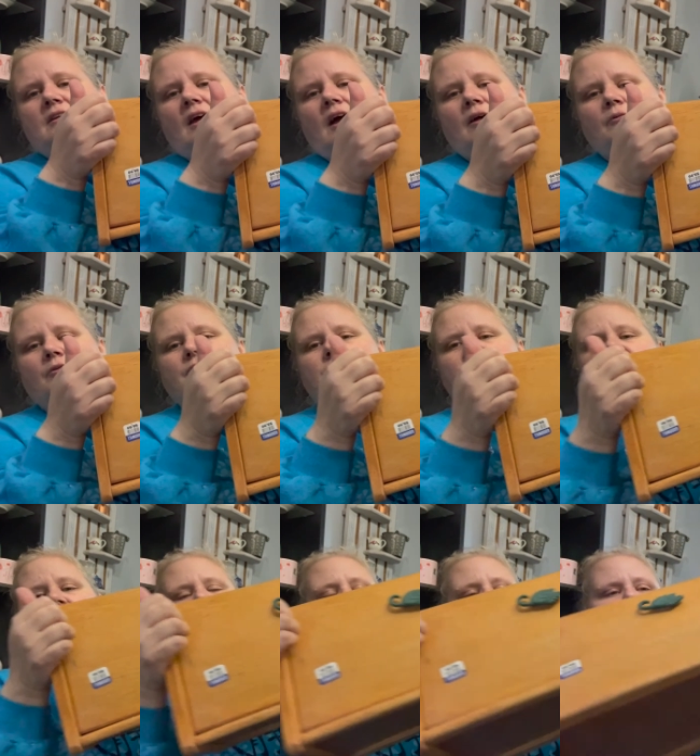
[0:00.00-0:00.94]
I will
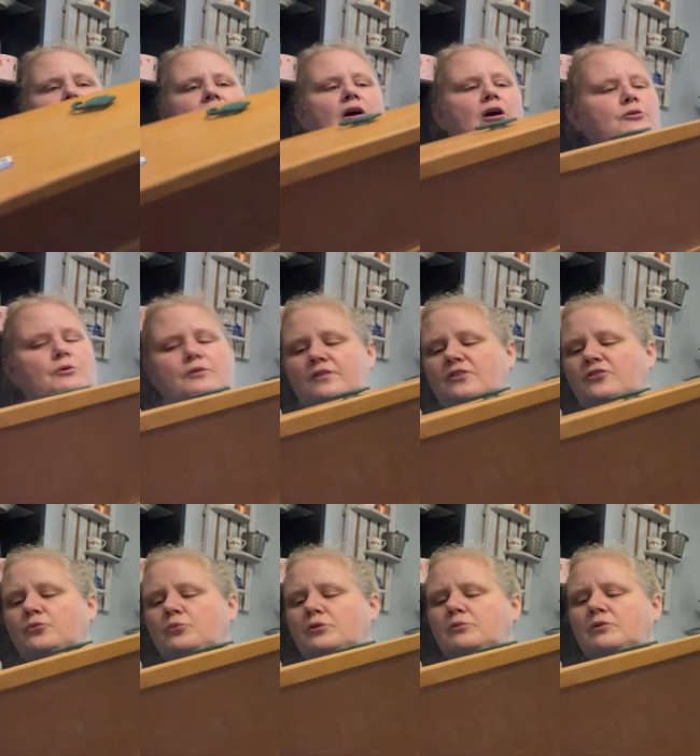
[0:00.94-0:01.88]
change out that hardware. This
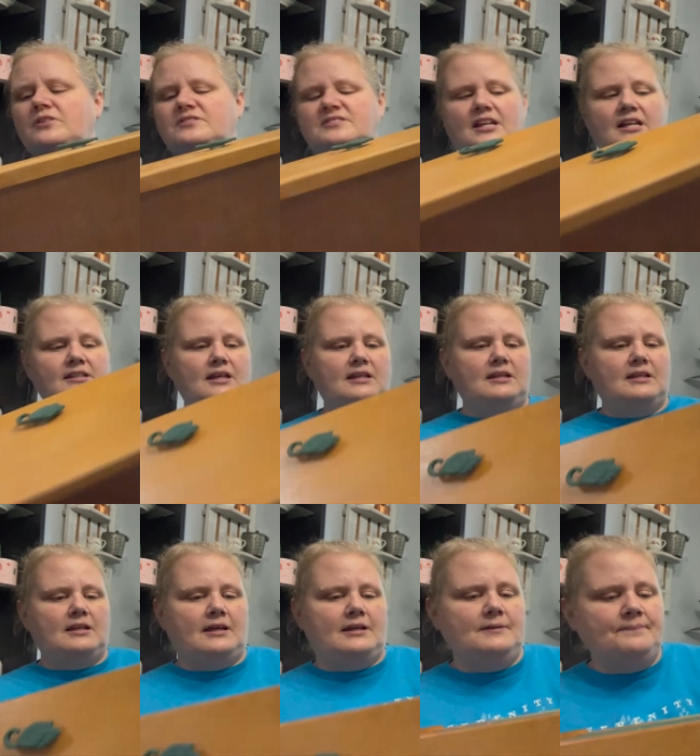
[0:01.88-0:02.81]
one was
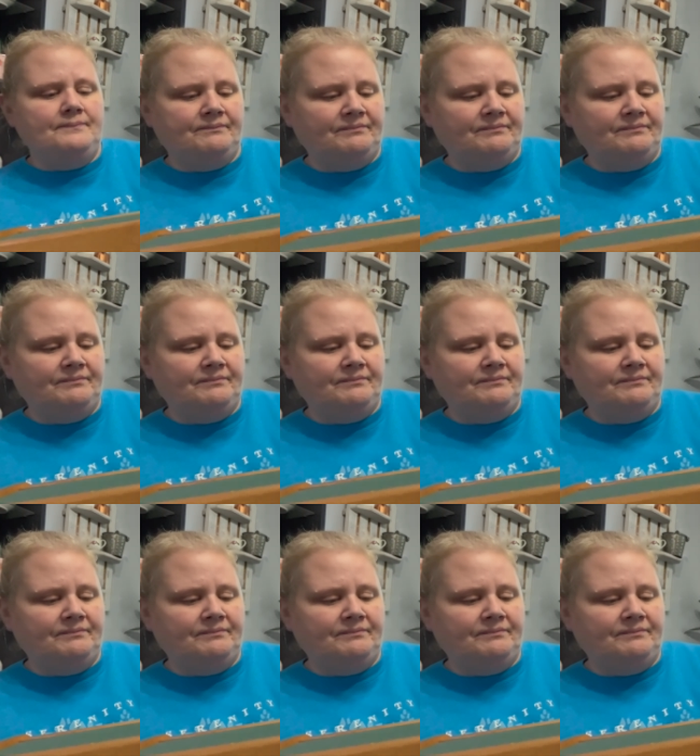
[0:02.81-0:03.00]
$8.99.